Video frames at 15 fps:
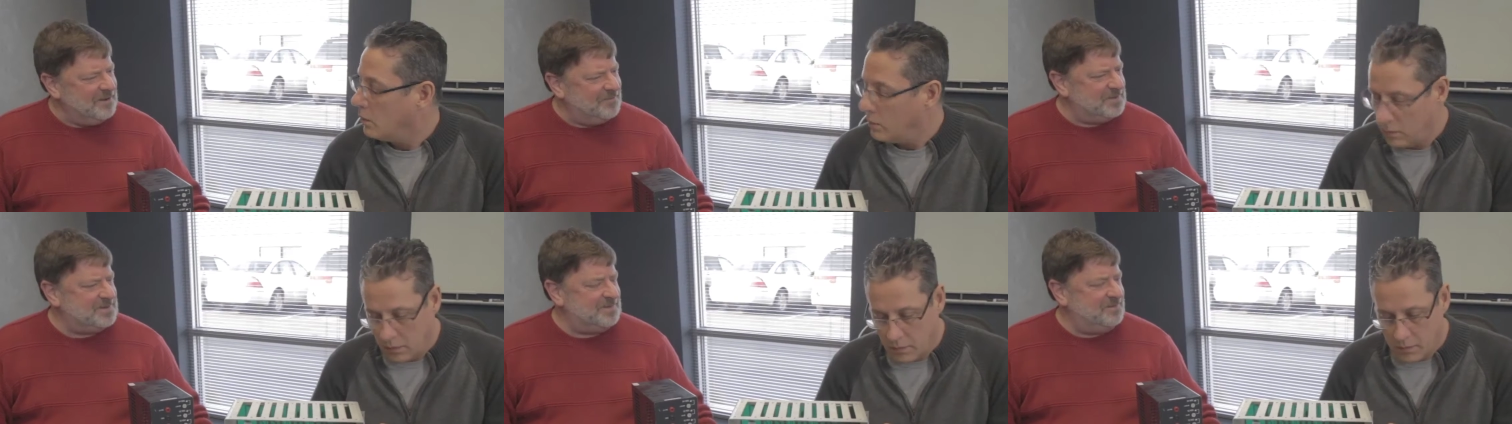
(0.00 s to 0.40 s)

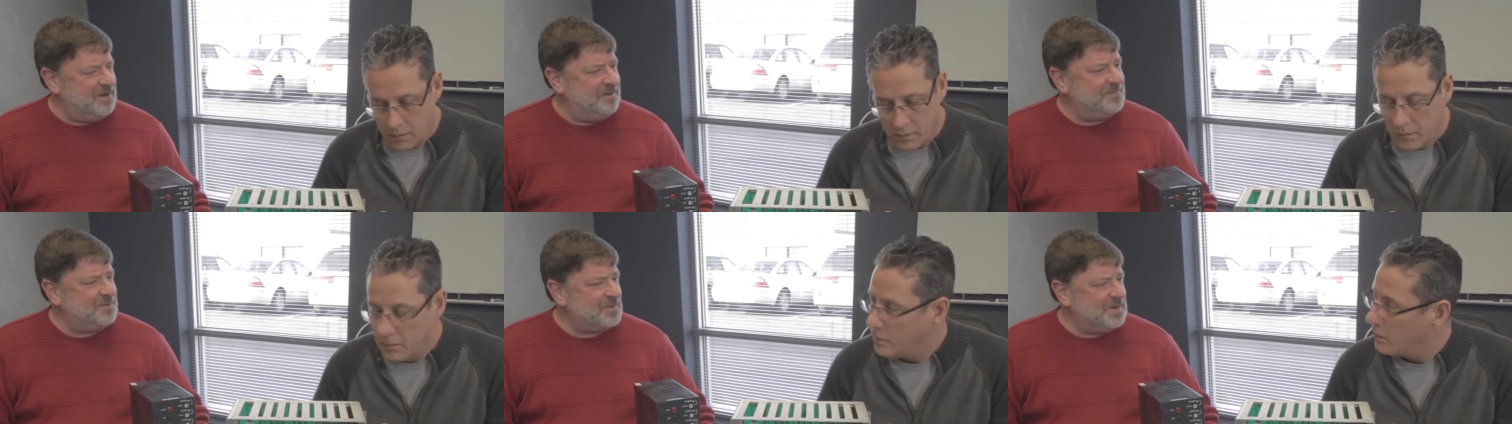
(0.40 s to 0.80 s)
Speaker 1: If it's
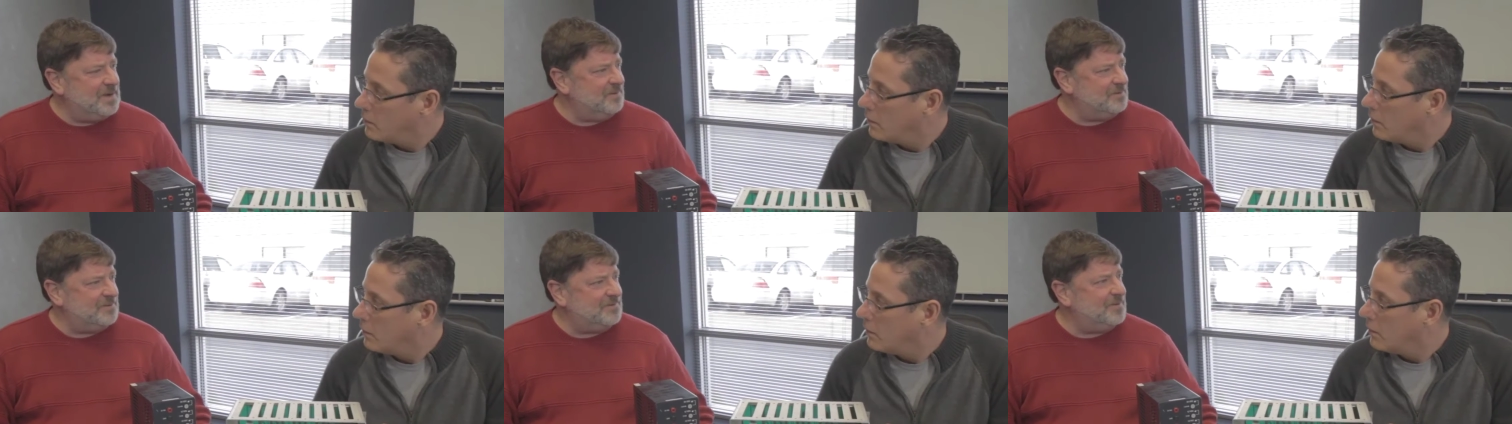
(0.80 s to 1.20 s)
above
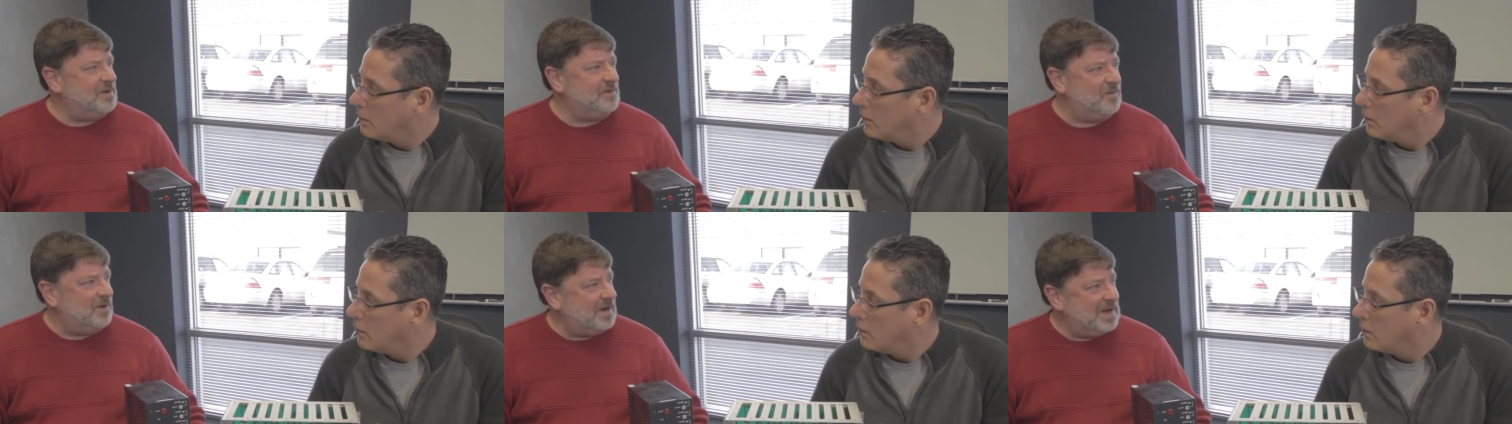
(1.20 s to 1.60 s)
300
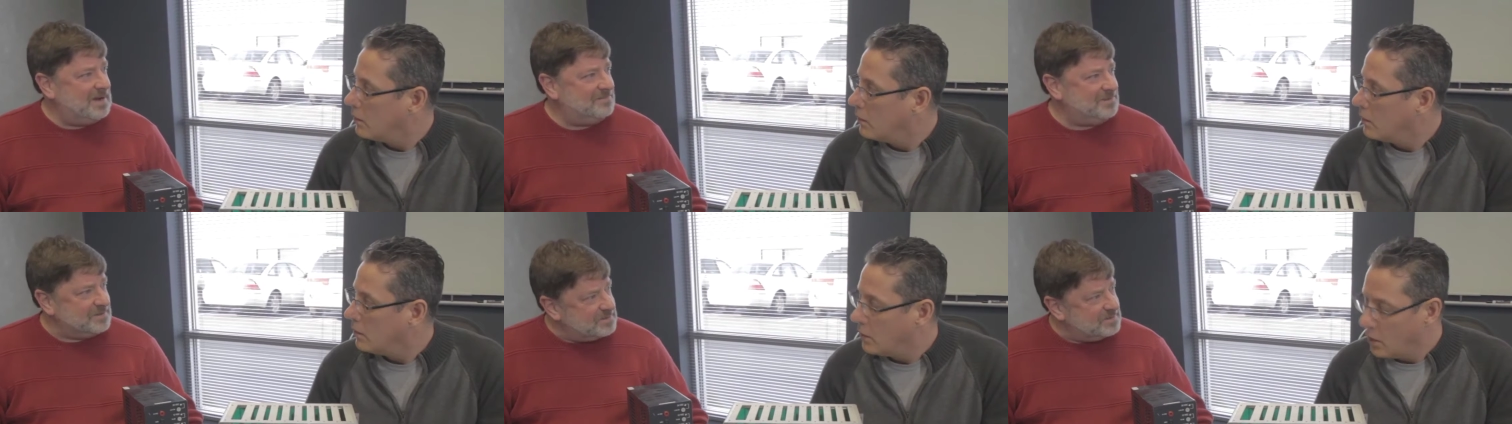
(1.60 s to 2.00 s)
feet, what
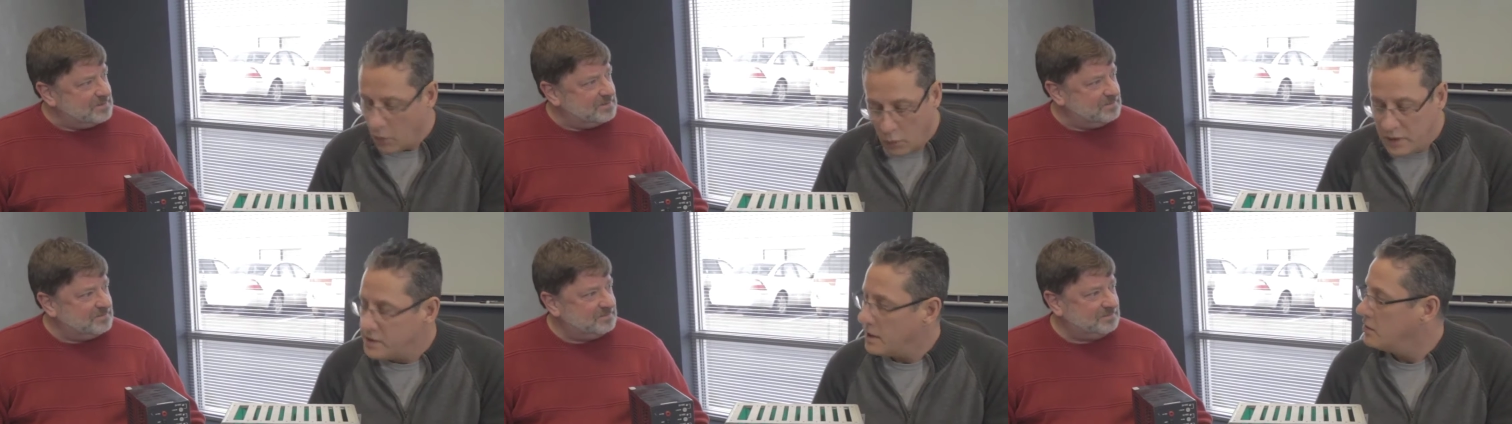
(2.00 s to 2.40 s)
happens?
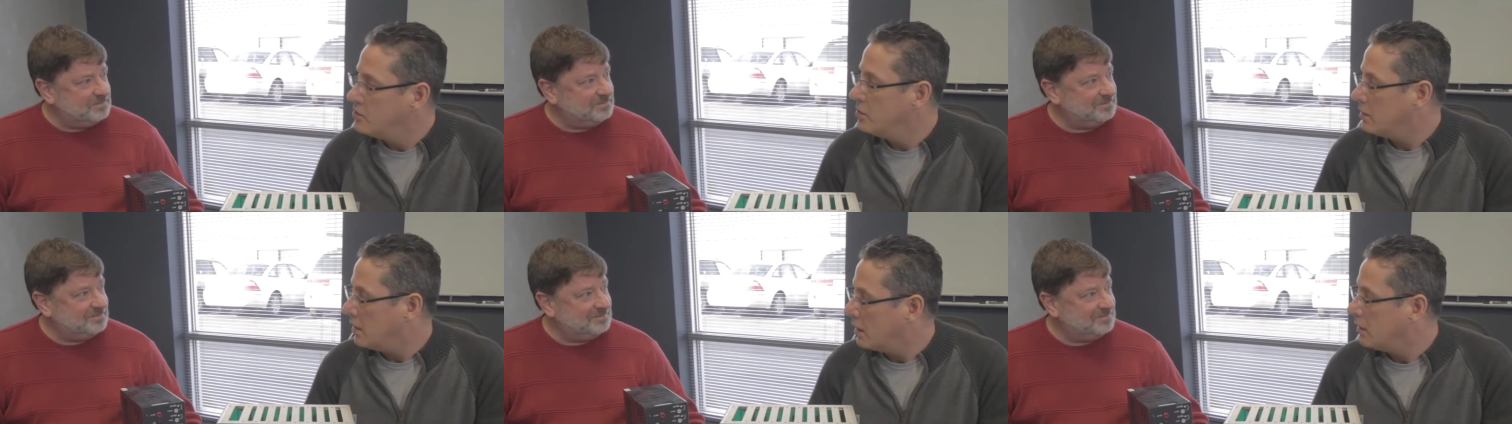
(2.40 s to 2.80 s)
We send
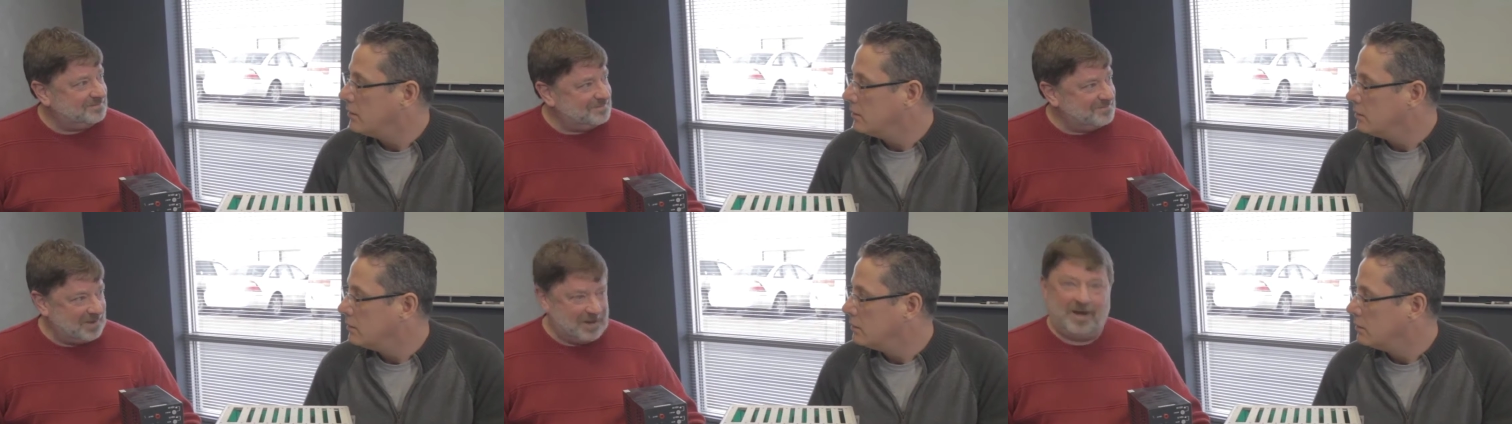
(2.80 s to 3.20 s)
you there.
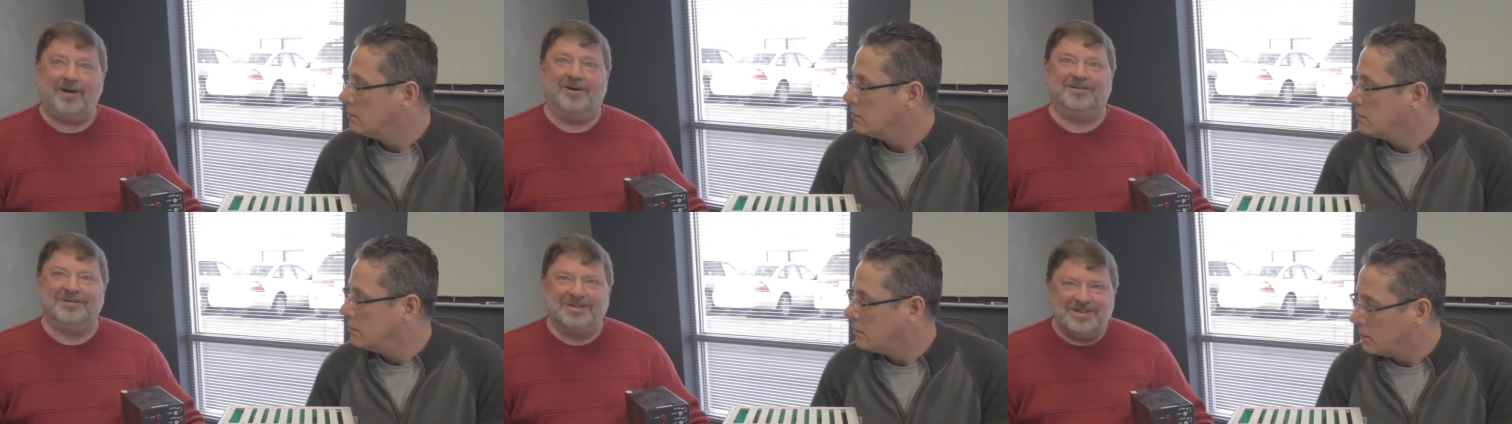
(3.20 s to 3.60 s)

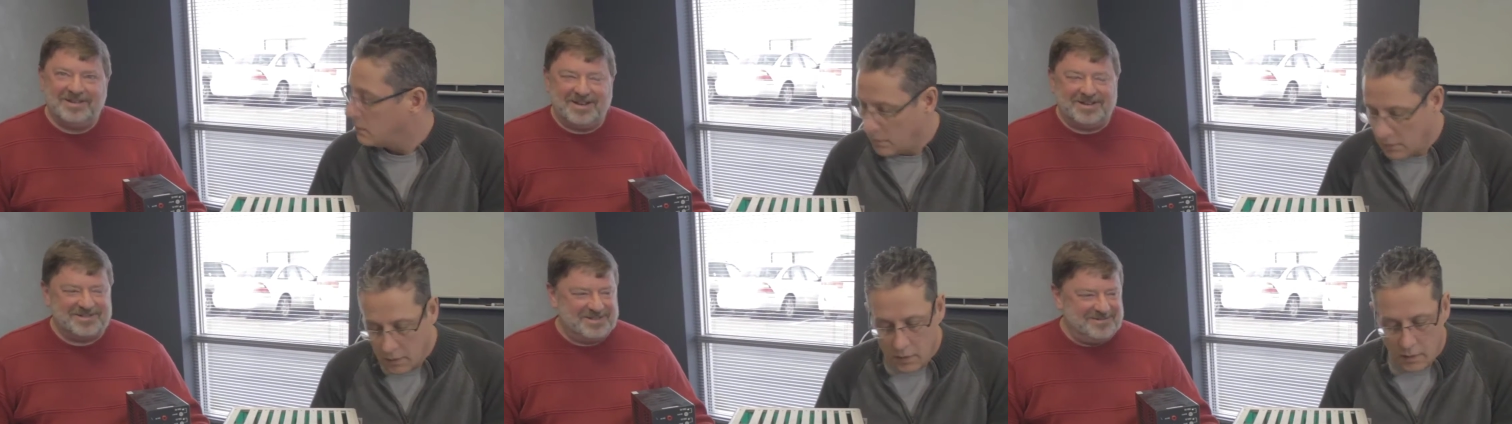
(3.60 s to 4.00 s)
Oh,
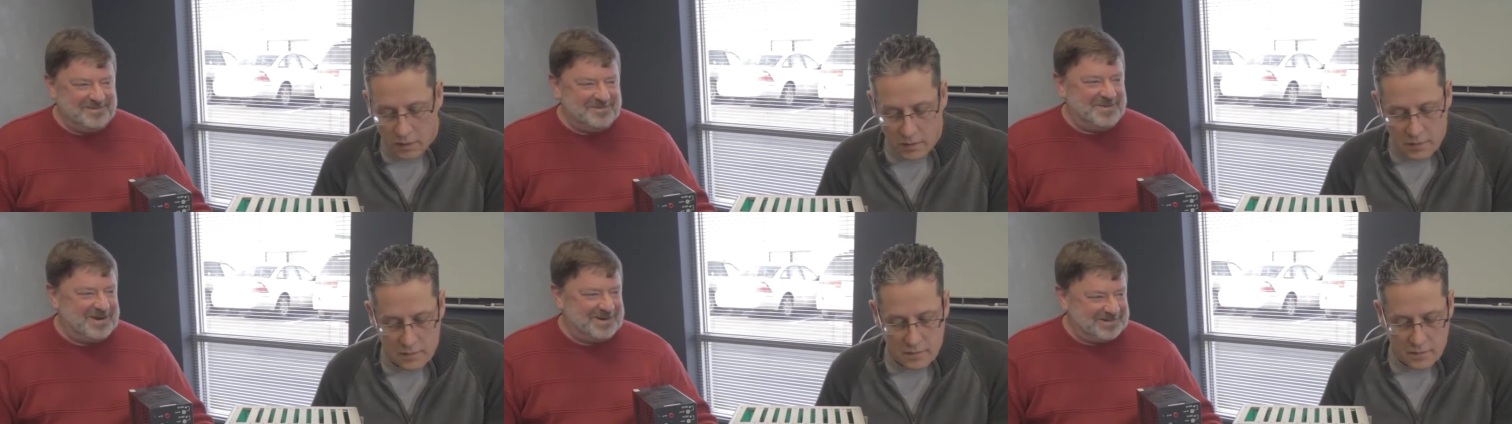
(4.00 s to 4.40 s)
that's even
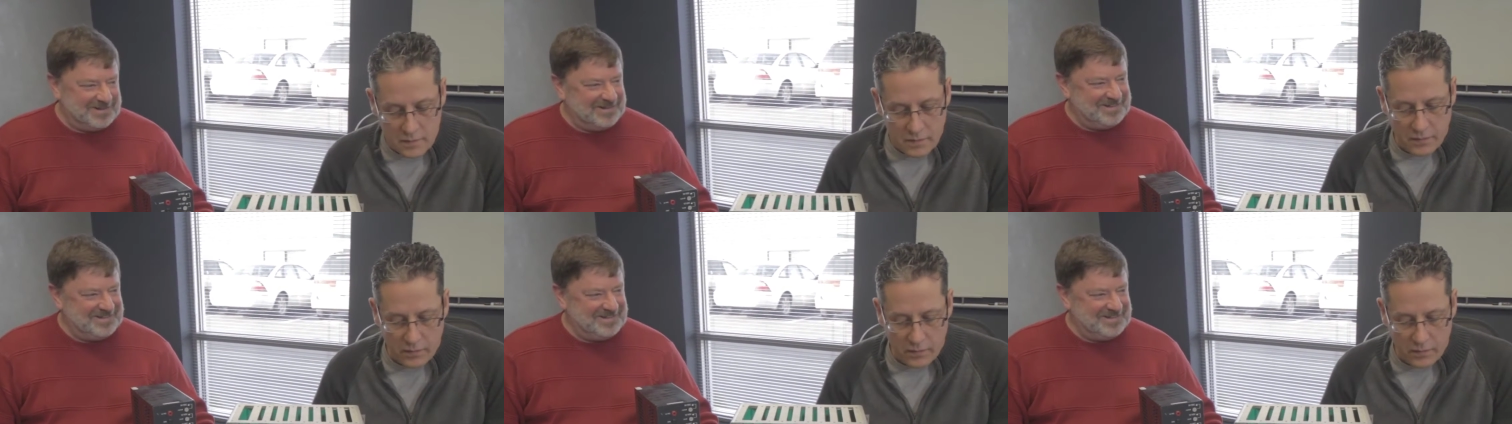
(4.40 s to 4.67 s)
better.